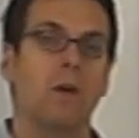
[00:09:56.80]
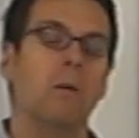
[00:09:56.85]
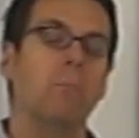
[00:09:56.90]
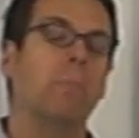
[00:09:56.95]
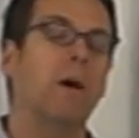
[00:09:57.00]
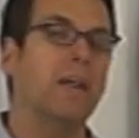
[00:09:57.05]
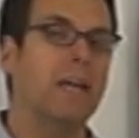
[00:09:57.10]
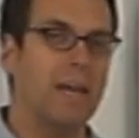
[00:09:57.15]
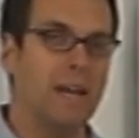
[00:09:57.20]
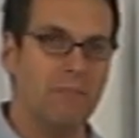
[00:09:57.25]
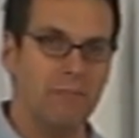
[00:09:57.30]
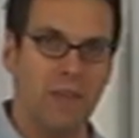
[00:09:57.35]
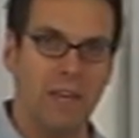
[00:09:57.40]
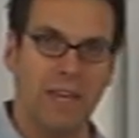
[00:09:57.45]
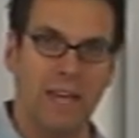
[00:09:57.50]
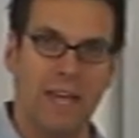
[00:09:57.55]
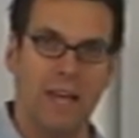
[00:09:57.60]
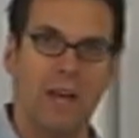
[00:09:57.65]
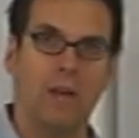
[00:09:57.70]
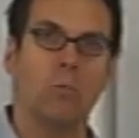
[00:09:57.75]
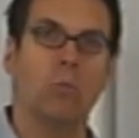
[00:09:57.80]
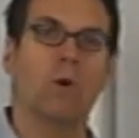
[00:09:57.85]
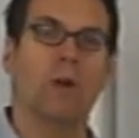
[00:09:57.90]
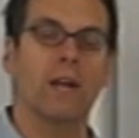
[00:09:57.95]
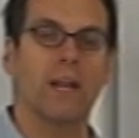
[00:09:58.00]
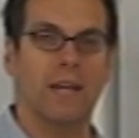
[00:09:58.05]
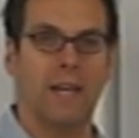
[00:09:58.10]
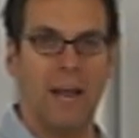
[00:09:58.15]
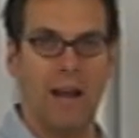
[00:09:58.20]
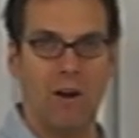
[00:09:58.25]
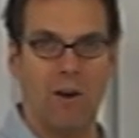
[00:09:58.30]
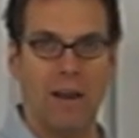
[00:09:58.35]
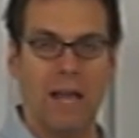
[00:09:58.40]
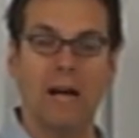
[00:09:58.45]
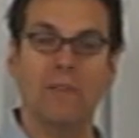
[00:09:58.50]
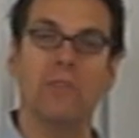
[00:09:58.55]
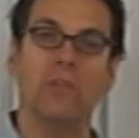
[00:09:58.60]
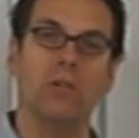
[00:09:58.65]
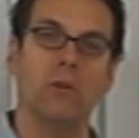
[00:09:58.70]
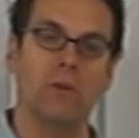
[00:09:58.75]
But again, if they can't, we're going to carry
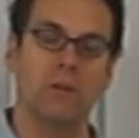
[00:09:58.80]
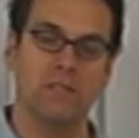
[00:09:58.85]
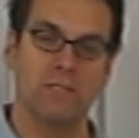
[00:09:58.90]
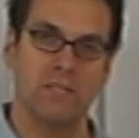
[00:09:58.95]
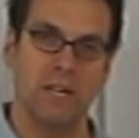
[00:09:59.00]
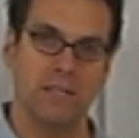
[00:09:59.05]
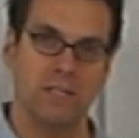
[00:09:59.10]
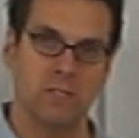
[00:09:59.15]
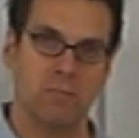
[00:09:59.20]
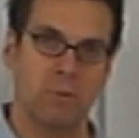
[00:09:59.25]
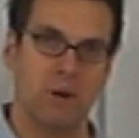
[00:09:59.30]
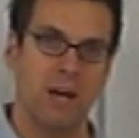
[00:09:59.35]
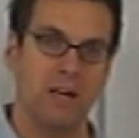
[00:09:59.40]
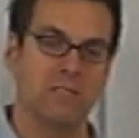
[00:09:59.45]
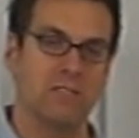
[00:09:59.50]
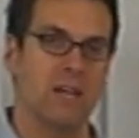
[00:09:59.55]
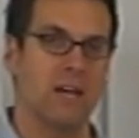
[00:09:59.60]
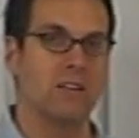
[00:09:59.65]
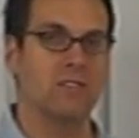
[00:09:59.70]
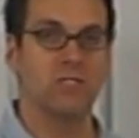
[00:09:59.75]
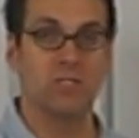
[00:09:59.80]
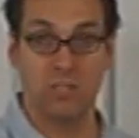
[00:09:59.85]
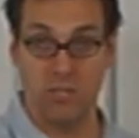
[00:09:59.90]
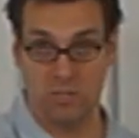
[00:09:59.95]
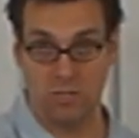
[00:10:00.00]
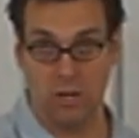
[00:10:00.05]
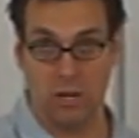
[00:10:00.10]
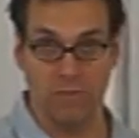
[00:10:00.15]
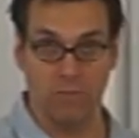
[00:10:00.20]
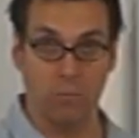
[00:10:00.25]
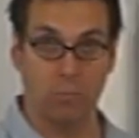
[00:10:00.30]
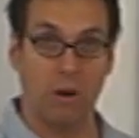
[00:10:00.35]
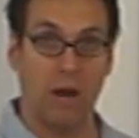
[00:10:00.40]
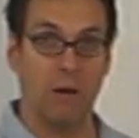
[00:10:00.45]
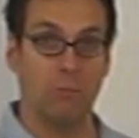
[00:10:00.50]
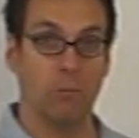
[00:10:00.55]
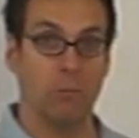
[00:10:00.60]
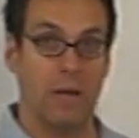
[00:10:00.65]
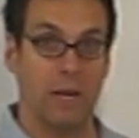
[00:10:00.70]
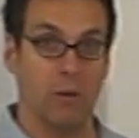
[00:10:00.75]
out the unit sentence process to solve the
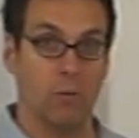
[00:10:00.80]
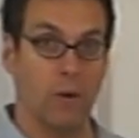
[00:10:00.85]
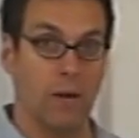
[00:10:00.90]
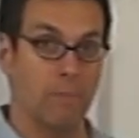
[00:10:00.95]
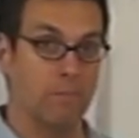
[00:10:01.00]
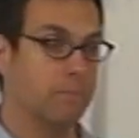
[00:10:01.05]
problem anyway.